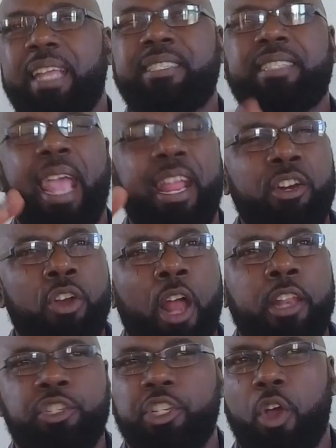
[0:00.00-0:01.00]
in
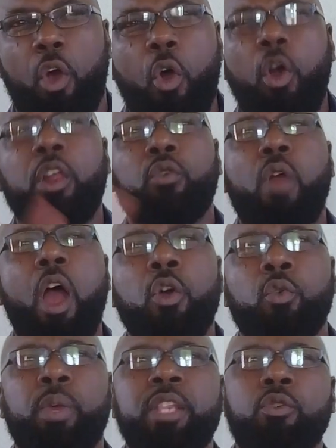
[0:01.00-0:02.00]
technology. All
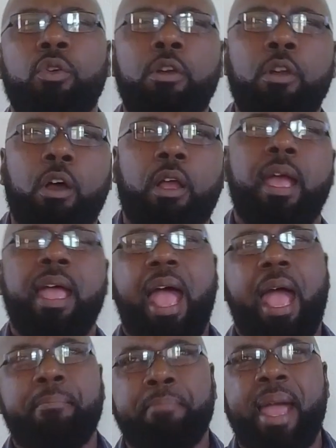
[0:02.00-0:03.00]
around, when you look
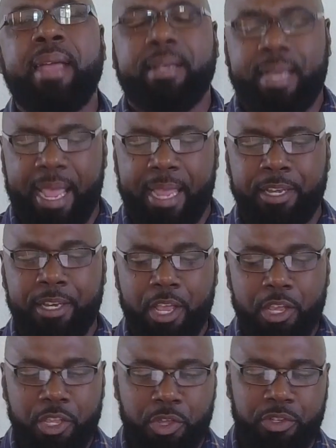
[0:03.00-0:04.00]
at mankind,
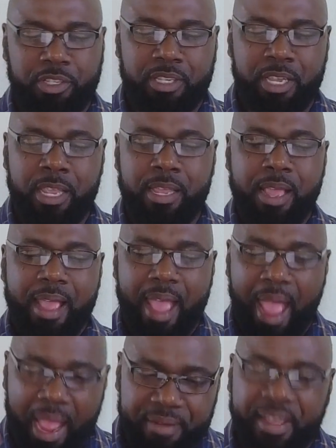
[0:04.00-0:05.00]
you see
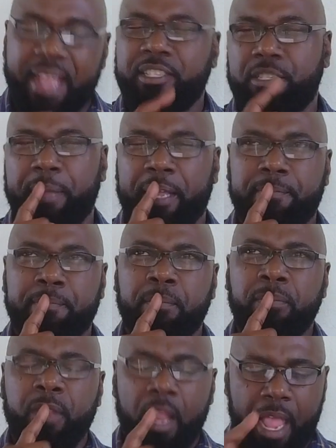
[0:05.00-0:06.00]
advancement.
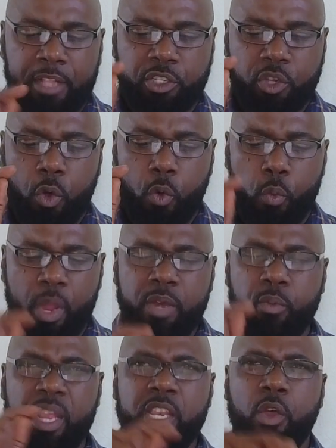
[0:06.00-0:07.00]
And so
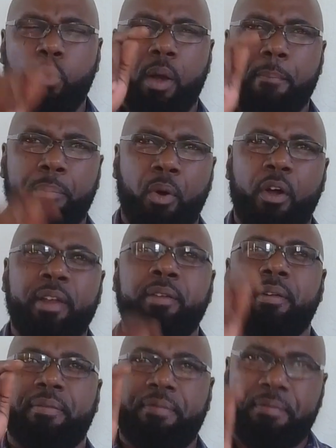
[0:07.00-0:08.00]
when you were
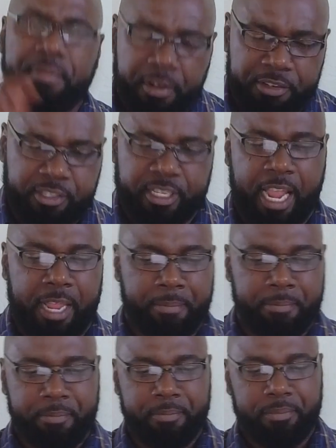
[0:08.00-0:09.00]
born the first time,